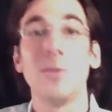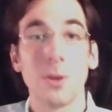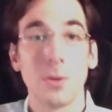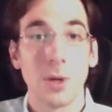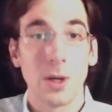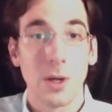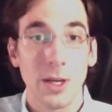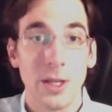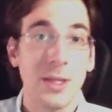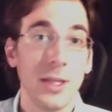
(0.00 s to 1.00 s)
the world,
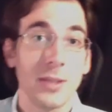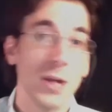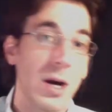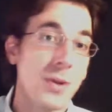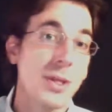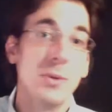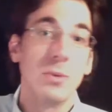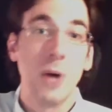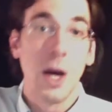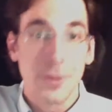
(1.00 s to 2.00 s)
and these are the
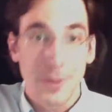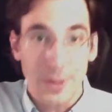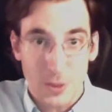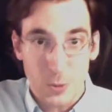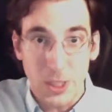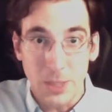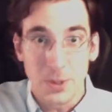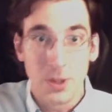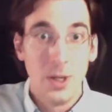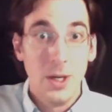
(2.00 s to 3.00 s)
wealthiest
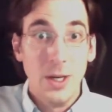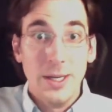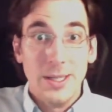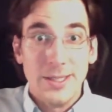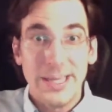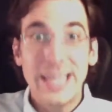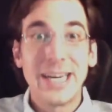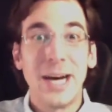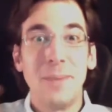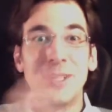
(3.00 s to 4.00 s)
people. They
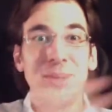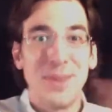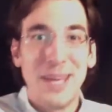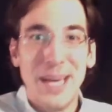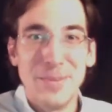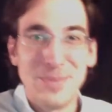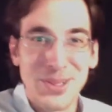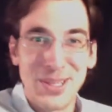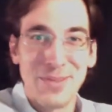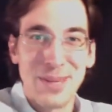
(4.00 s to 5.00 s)
come to them to
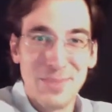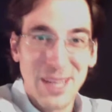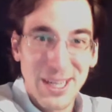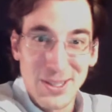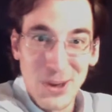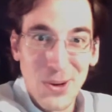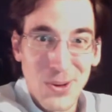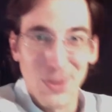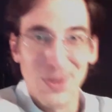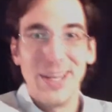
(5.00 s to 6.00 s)
give them their
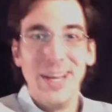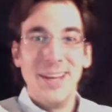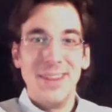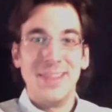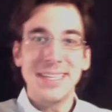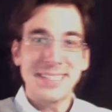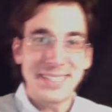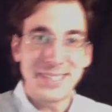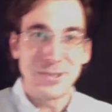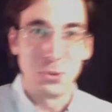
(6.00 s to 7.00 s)
gold. This
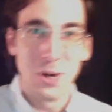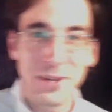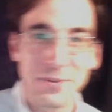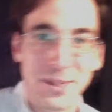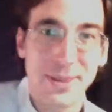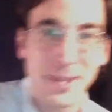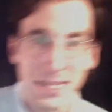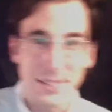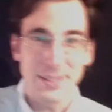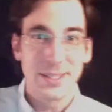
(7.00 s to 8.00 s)
is one of the
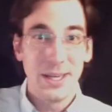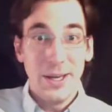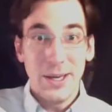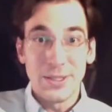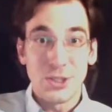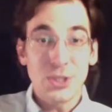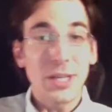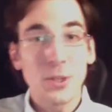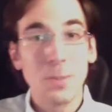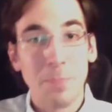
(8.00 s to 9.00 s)
things, and just
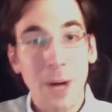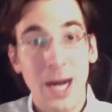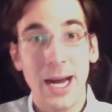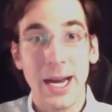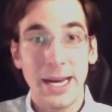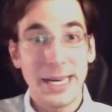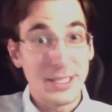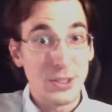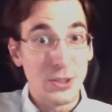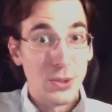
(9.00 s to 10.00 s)
like Dubai
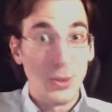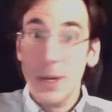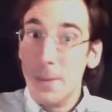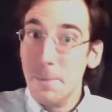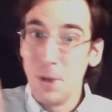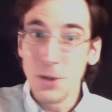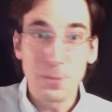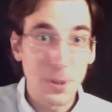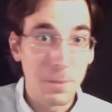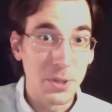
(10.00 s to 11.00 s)
had to do
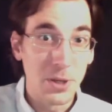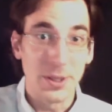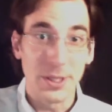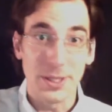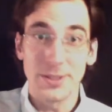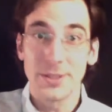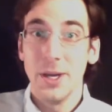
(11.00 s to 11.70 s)
multiple buildings,